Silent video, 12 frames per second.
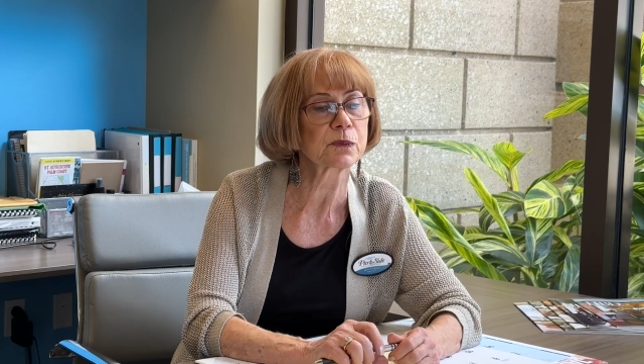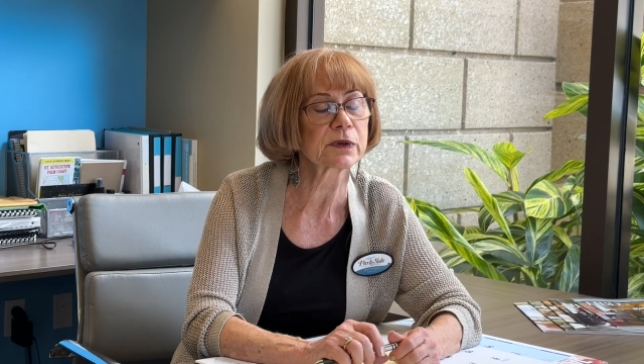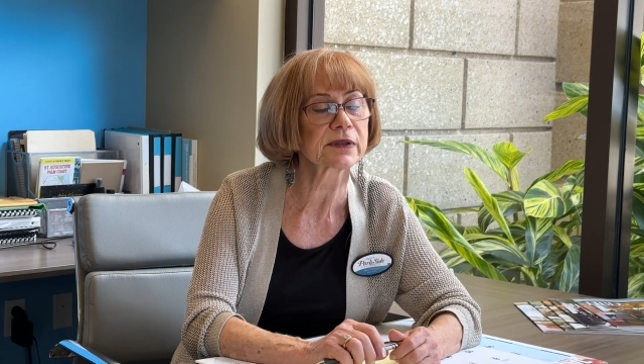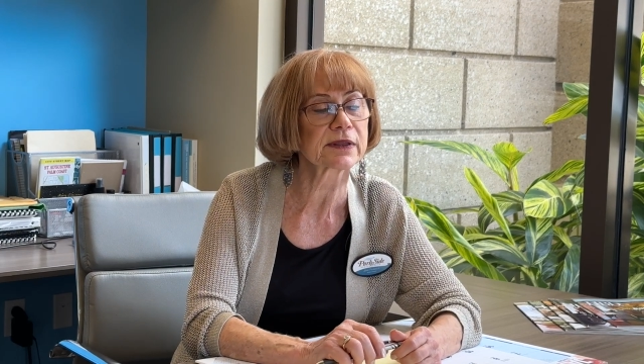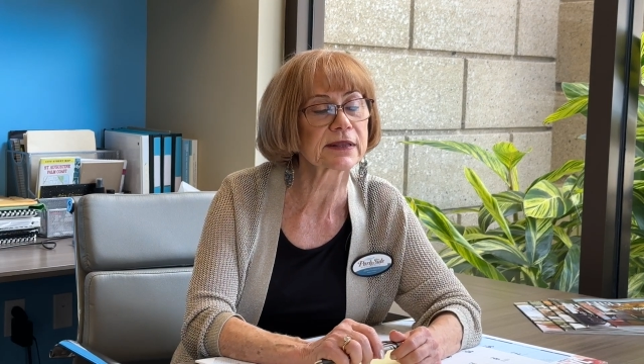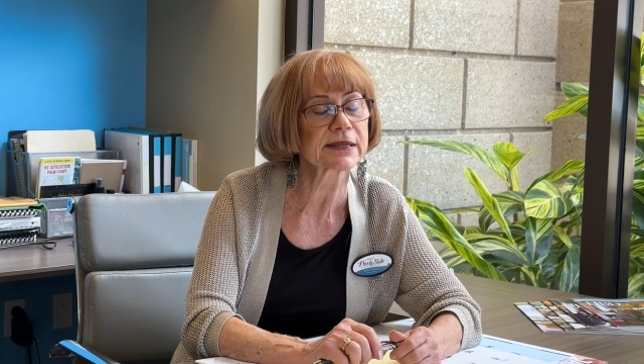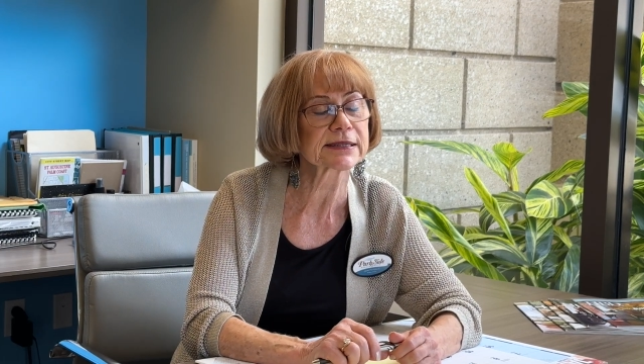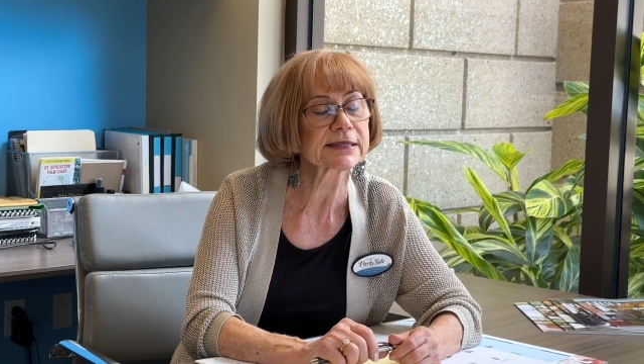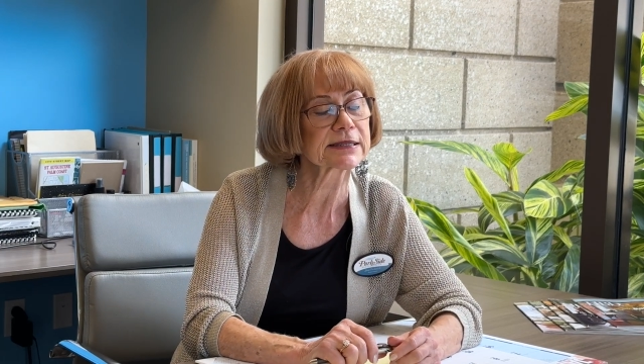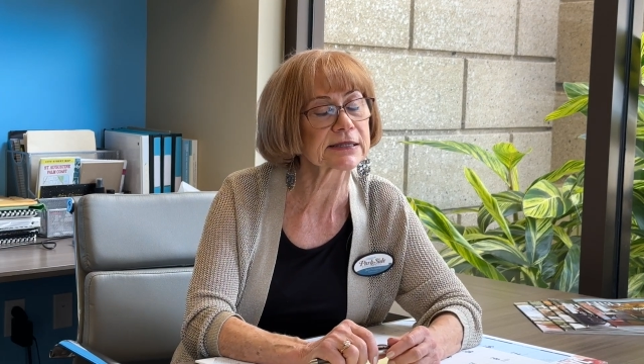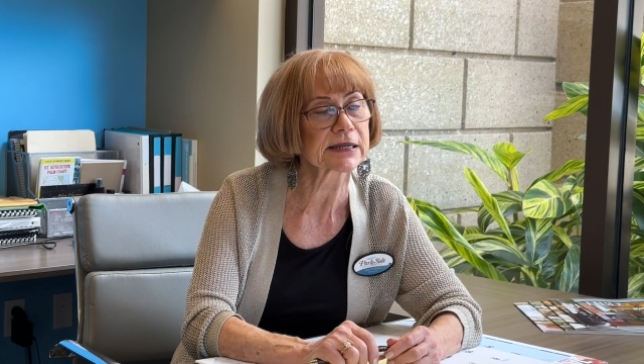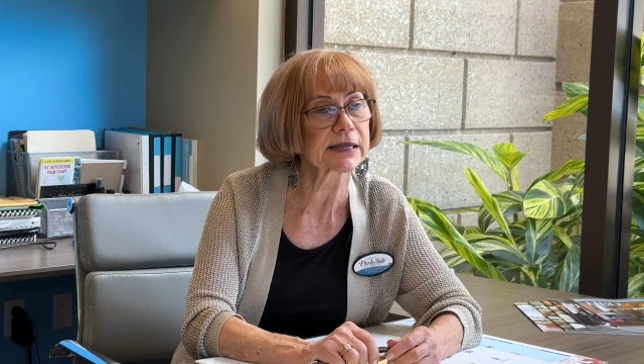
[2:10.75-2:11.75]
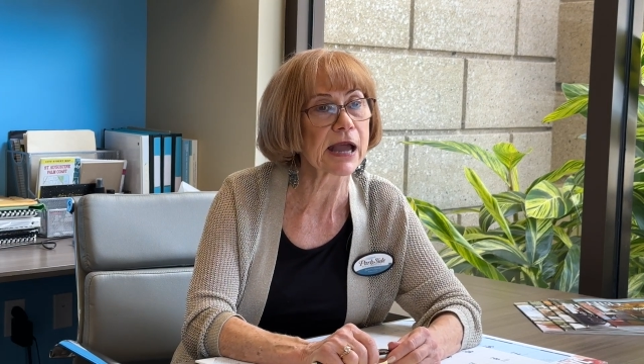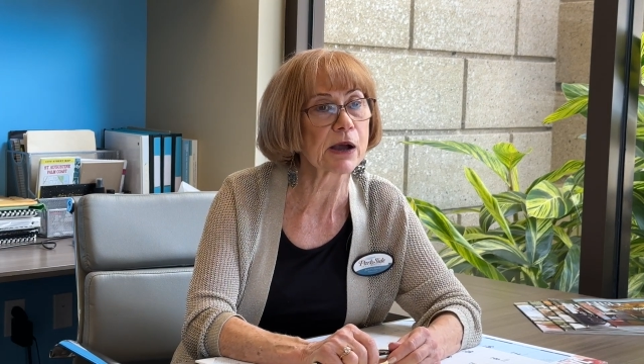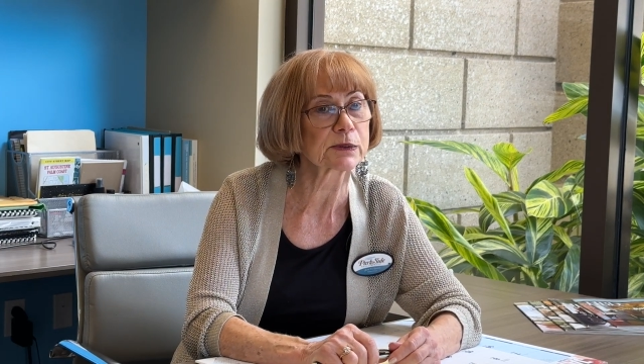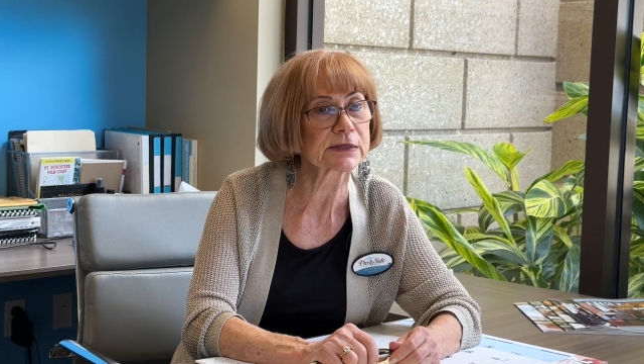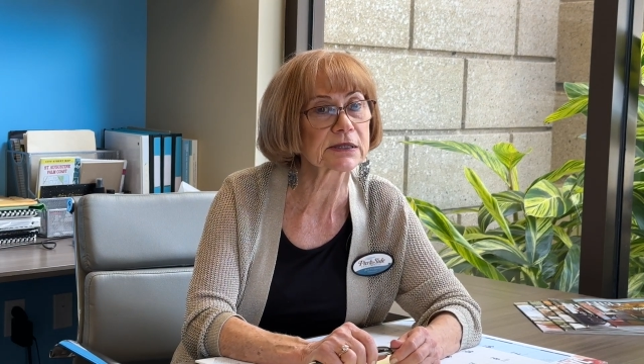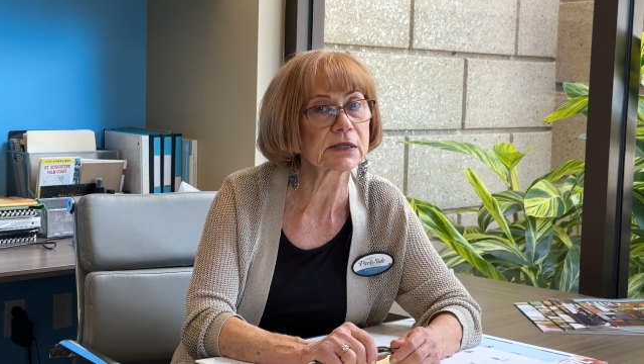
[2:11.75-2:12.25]
with the city
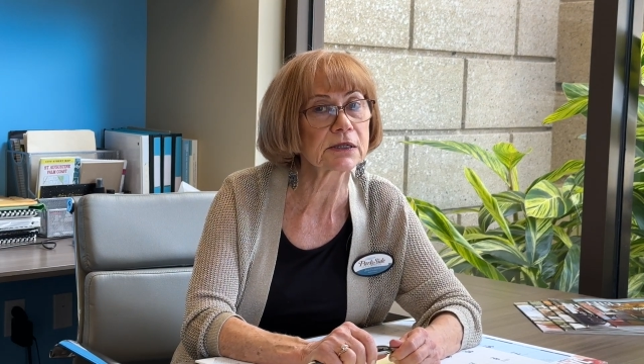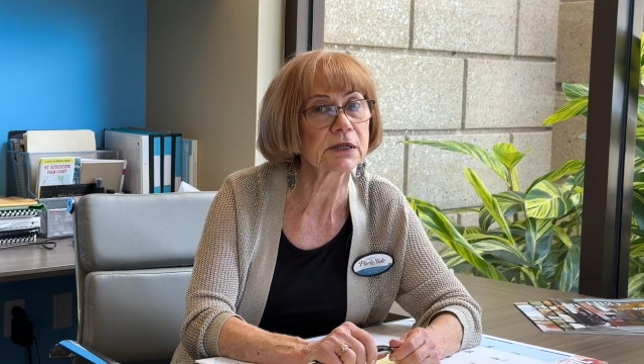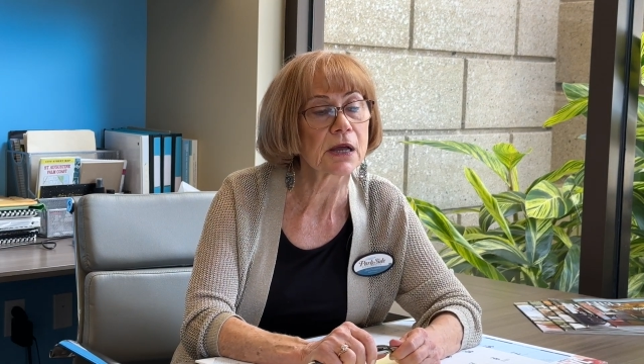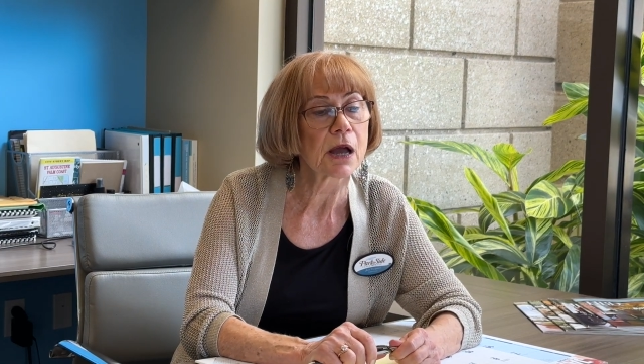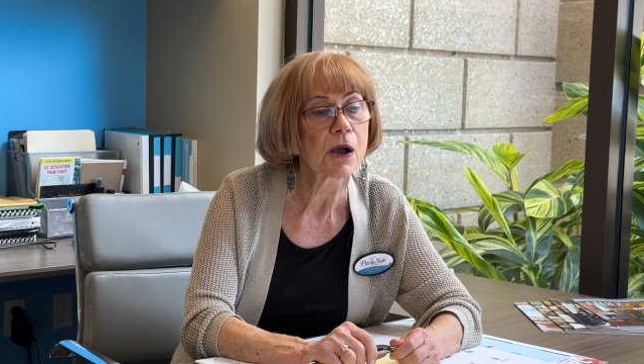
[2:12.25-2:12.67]
council